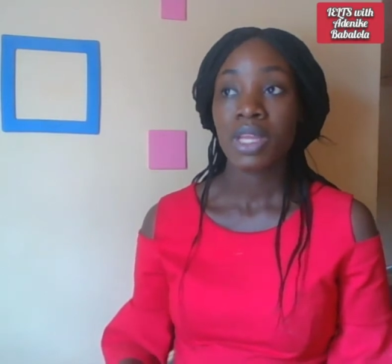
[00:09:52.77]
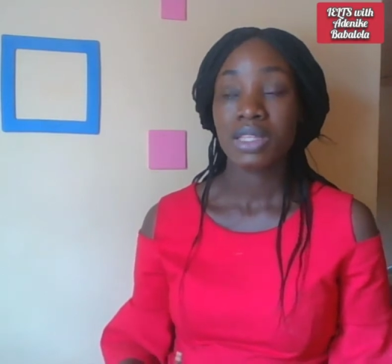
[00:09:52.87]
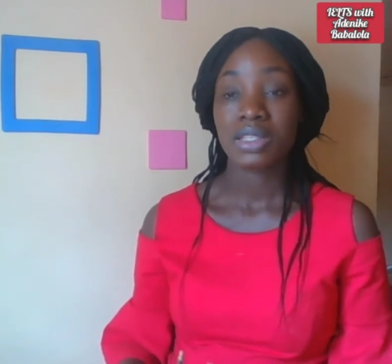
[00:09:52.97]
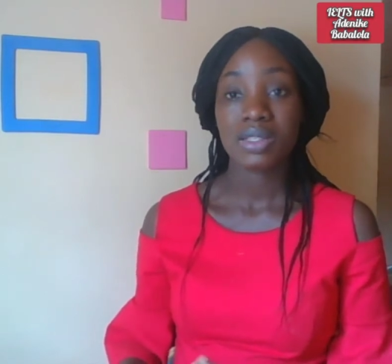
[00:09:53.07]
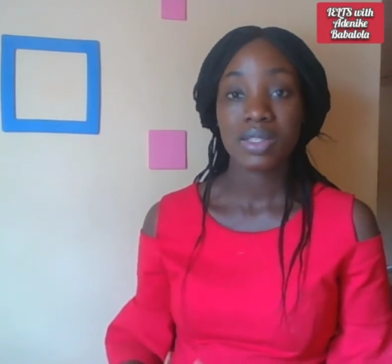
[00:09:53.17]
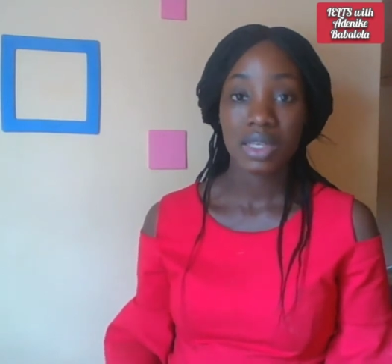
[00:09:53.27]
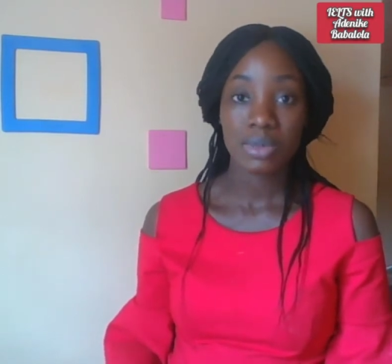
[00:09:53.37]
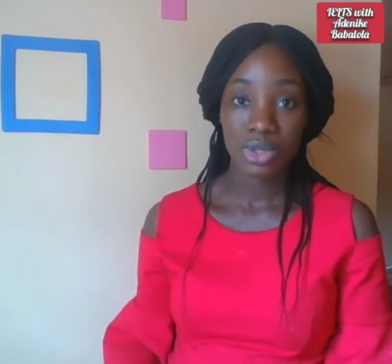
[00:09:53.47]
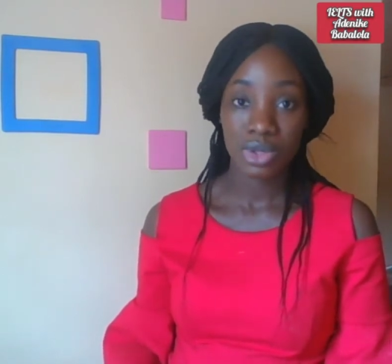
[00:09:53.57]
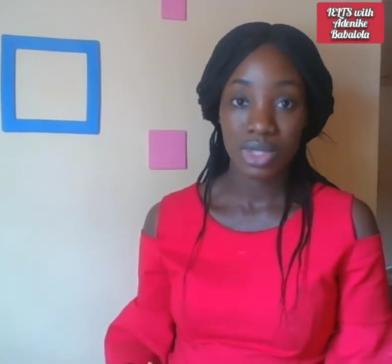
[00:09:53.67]
the
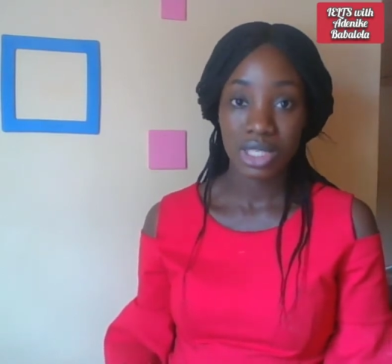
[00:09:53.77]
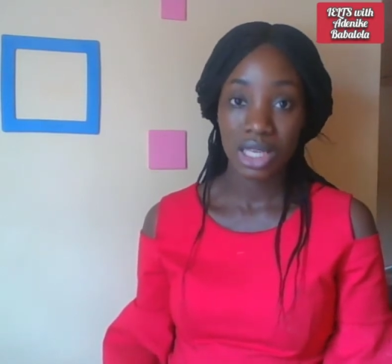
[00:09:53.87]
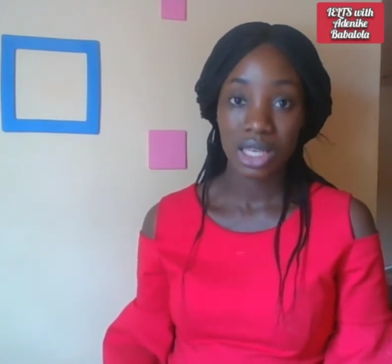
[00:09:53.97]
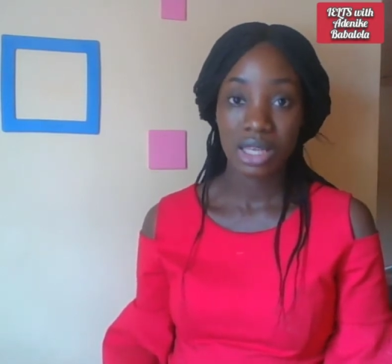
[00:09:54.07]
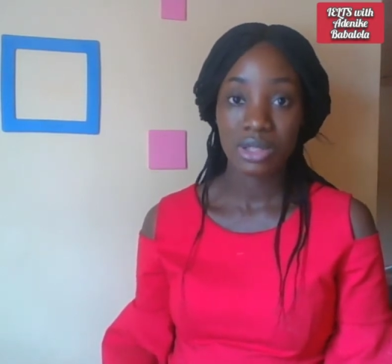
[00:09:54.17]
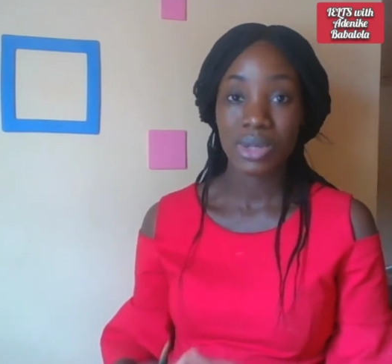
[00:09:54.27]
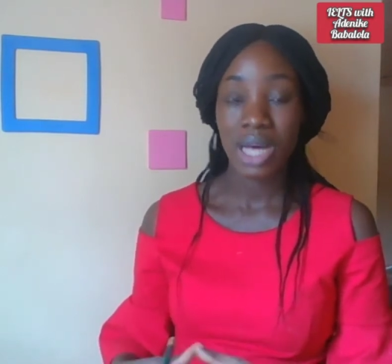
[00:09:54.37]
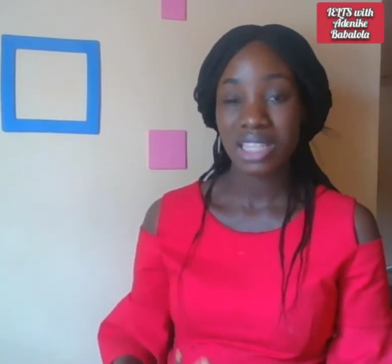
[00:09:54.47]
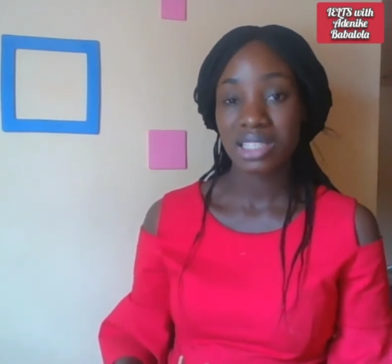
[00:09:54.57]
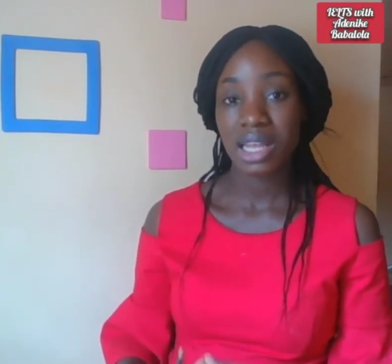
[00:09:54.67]
steps you take to
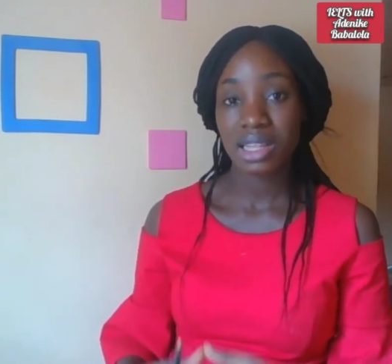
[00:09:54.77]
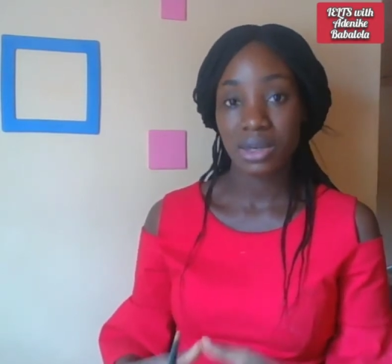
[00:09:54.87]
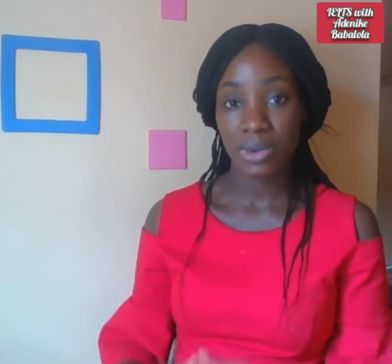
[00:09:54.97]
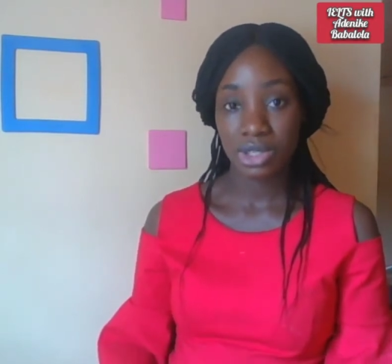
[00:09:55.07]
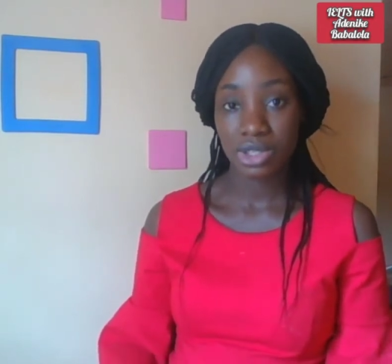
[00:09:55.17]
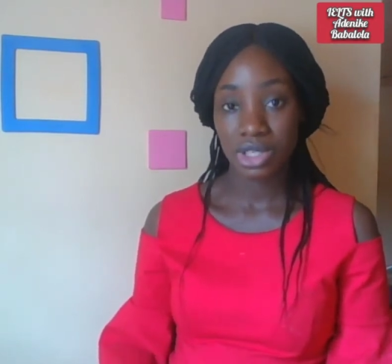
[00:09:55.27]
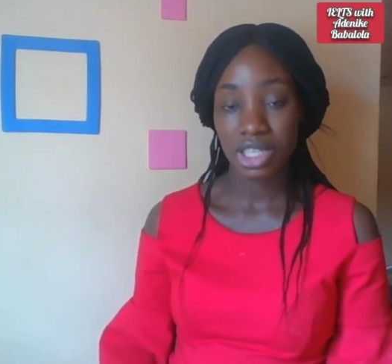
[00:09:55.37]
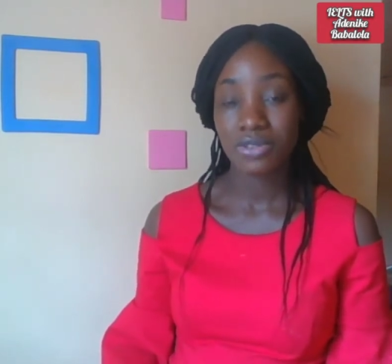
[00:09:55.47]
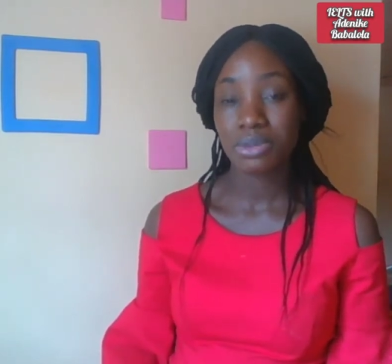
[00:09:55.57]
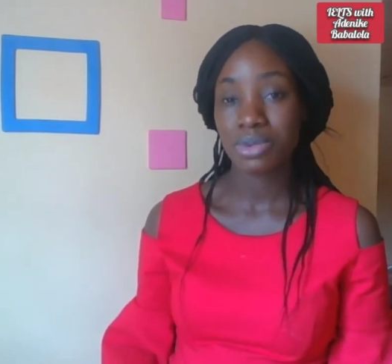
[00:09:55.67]
answer the question
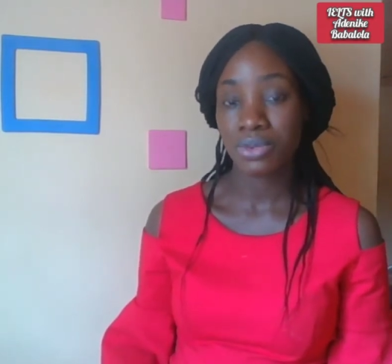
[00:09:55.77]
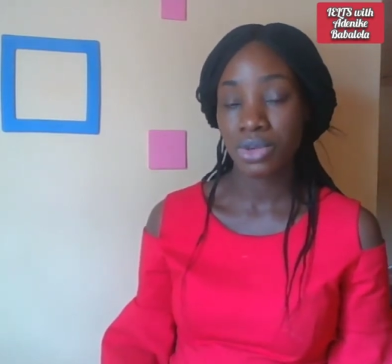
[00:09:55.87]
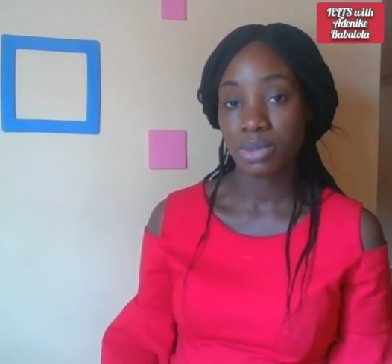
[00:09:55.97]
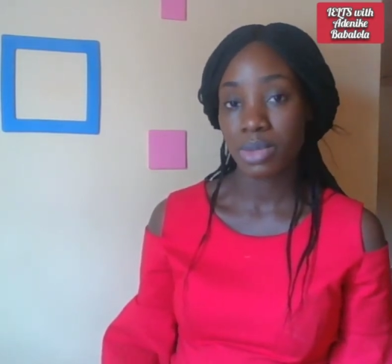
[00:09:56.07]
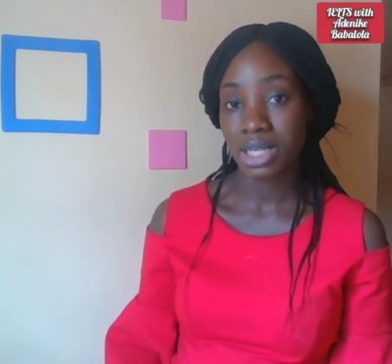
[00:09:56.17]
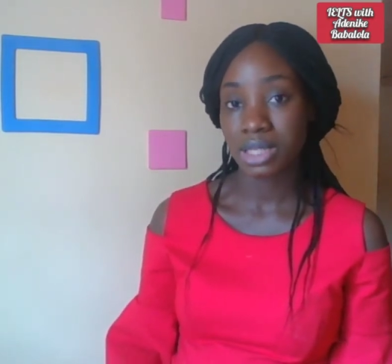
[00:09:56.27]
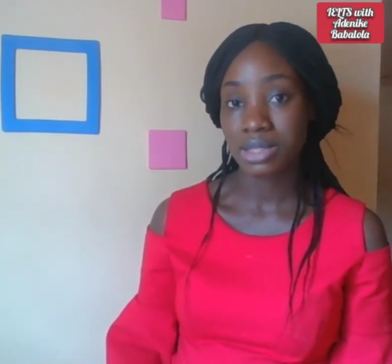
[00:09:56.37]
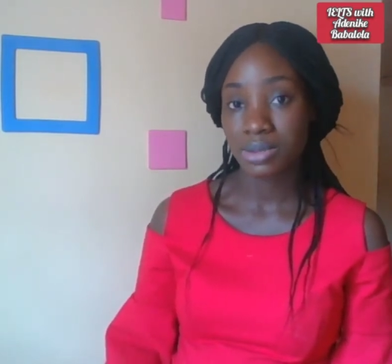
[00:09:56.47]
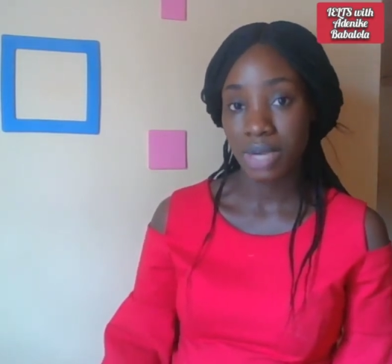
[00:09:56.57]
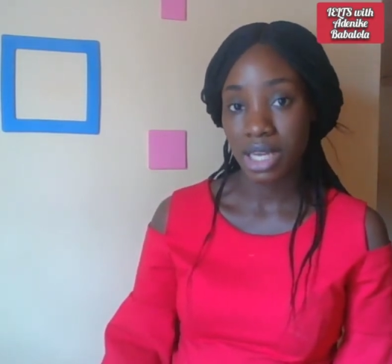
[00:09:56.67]
even before you begin
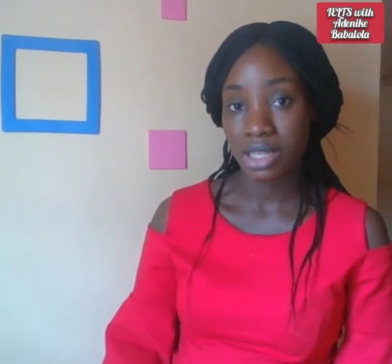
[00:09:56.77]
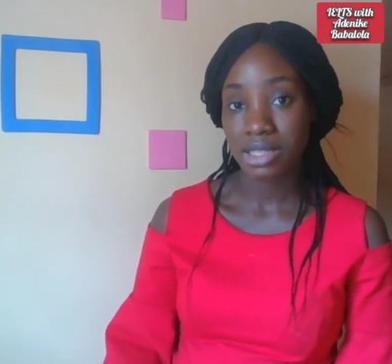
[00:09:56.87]
to write.